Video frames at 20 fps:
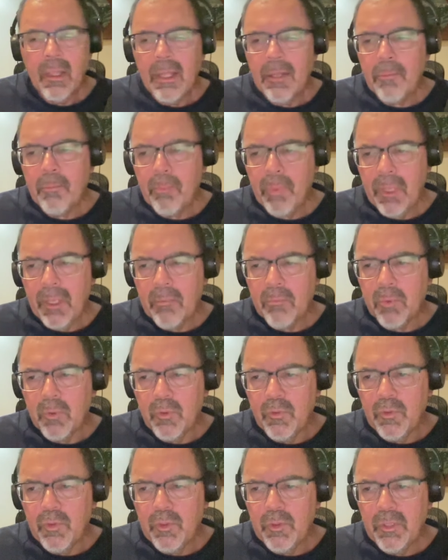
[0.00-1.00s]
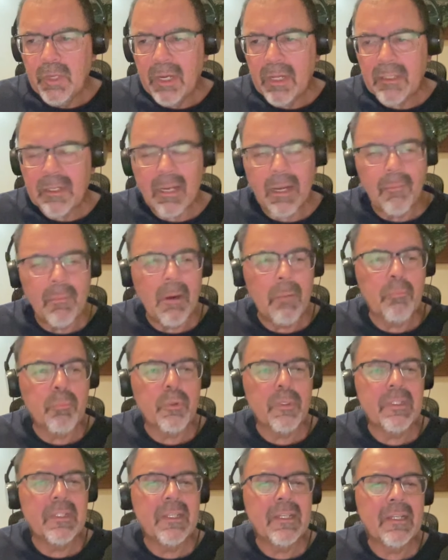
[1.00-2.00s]
at bigblueview.com, I'm
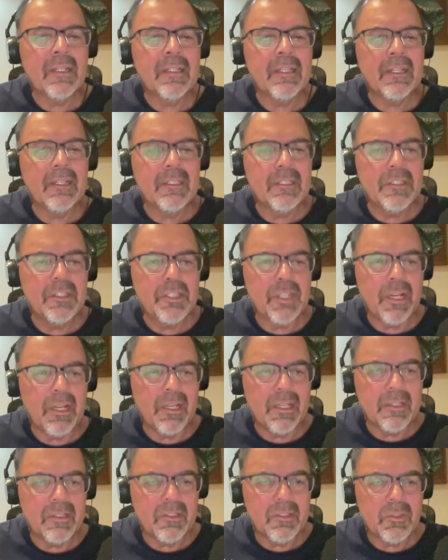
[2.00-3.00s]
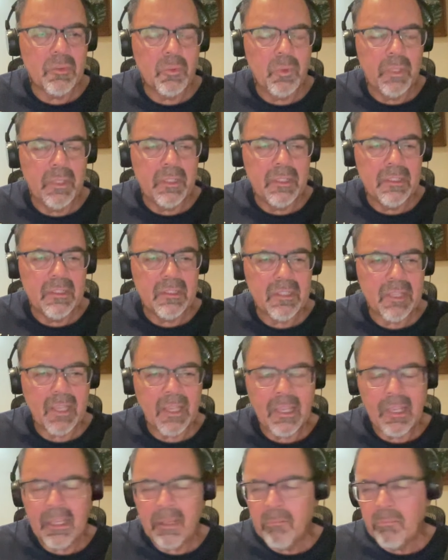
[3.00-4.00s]
predicting the Giants to win this
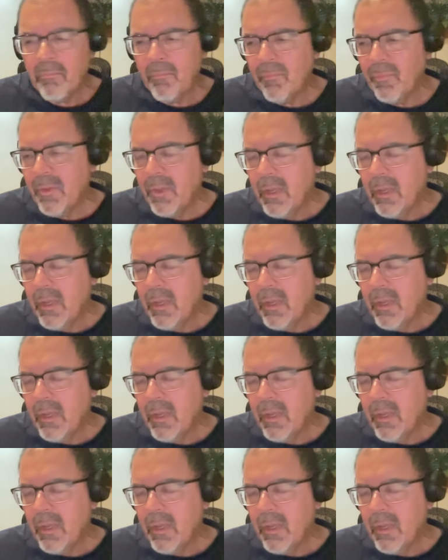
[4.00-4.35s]
game.